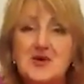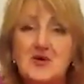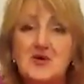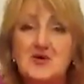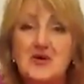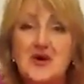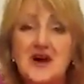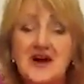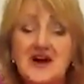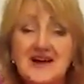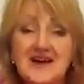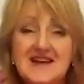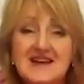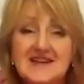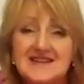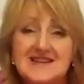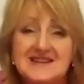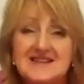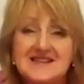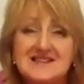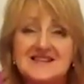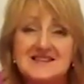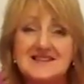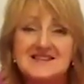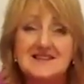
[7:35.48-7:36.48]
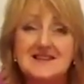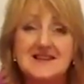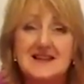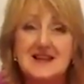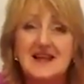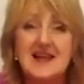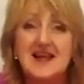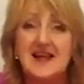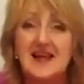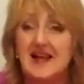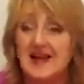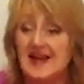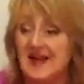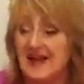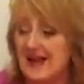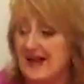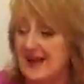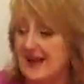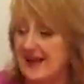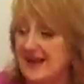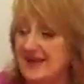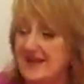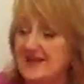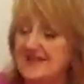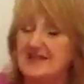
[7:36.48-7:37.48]
Yes, you're right.
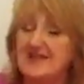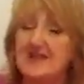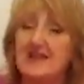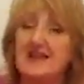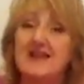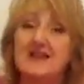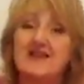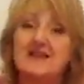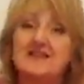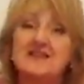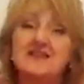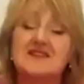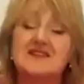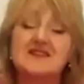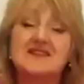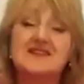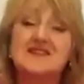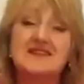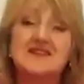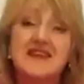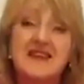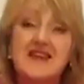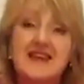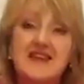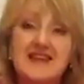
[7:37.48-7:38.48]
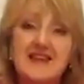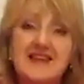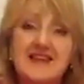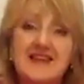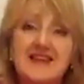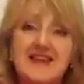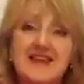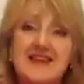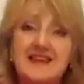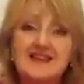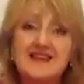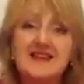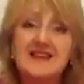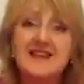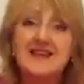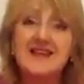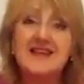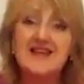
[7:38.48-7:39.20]
In the sink